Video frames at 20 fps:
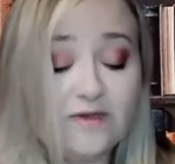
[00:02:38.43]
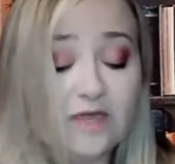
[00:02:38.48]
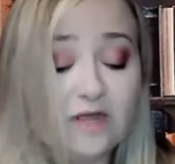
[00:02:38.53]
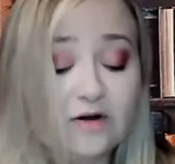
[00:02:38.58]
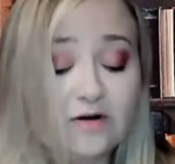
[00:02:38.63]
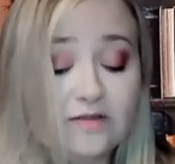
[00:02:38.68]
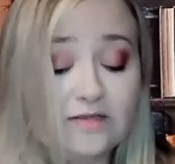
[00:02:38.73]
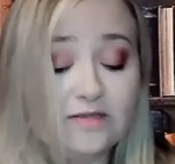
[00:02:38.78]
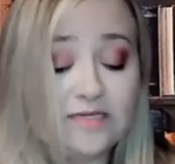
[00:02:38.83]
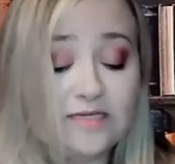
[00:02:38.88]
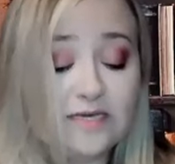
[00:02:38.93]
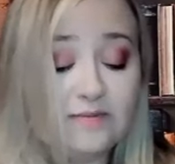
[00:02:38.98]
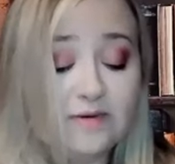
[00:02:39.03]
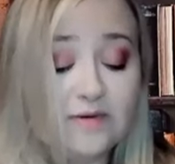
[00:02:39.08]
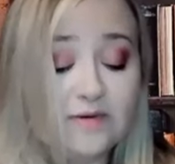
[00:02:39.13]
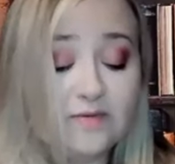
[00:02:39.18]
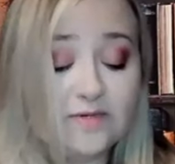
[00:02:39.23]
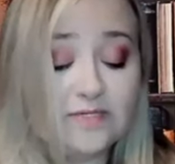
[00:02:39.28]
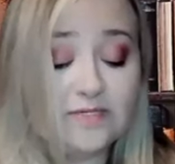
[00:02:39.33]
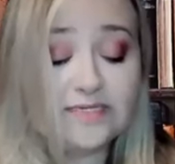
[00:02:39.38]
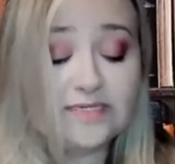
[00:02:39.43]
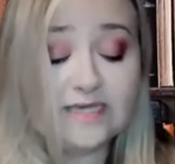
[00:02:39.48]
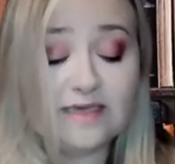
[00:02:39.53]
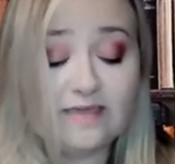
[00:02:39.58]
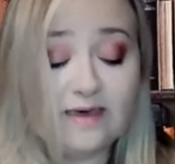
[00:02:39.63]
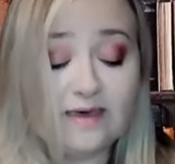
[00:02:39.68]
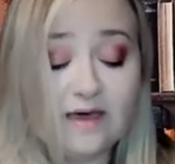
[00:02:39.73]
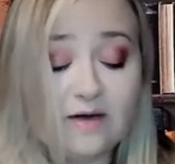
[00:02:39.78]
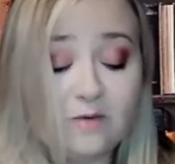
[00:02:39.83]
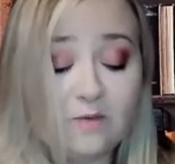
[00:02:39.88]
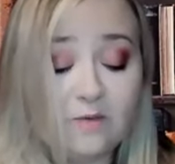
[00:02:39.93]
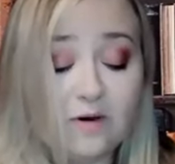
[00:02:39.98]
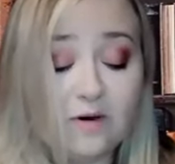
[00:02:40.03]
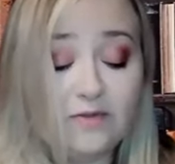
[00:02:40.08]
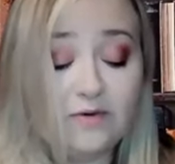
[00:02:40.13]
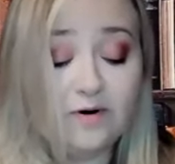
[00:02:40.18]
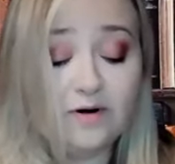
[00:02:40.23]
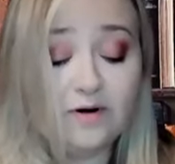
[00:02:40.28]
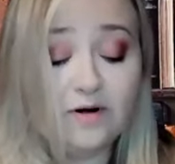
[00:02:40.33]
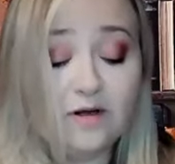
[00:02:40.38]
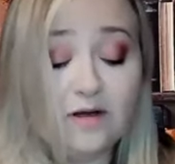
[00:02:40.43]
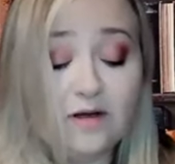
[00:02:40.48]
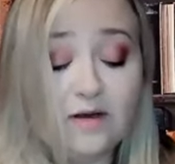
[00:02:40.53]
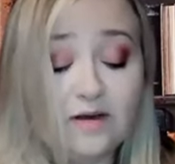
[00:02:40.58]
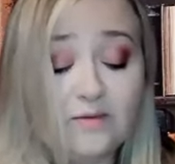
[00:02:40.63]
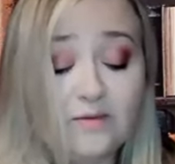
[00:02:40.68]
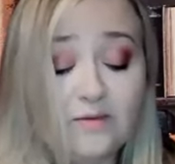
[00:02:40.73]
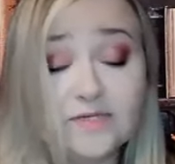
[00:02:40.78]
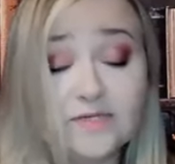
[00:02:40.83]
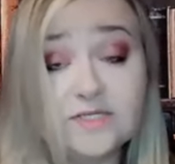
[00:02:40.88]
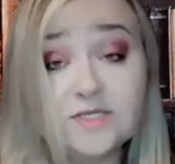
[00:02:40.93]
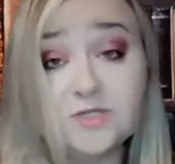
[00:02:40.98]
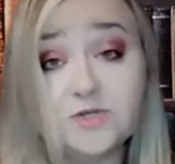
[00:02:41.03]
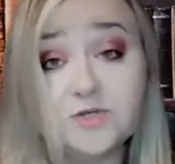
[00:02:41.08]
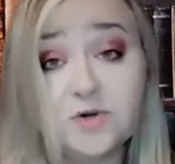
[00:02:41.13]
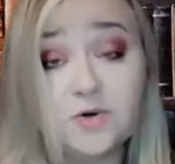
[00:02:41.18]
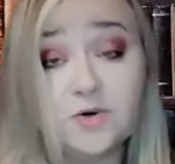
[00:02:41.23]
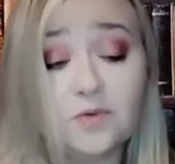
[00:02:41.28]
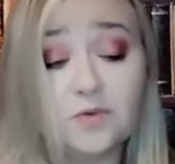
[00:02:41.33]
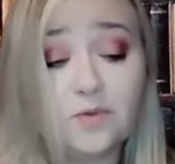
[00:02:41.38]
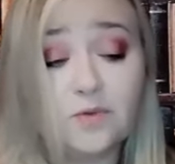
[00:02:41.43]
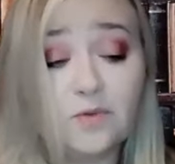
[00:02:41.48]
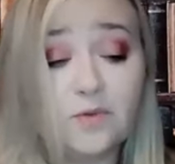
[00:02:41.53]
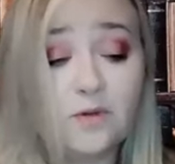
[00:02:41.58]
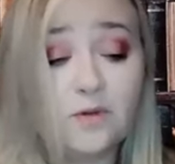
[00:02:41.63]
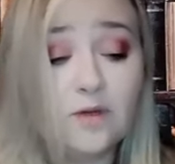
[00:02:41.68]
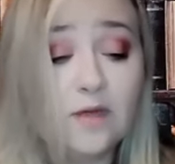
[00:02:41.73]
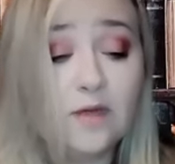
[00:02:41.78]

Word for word: figured the demon would say that, whether or not it was the truth.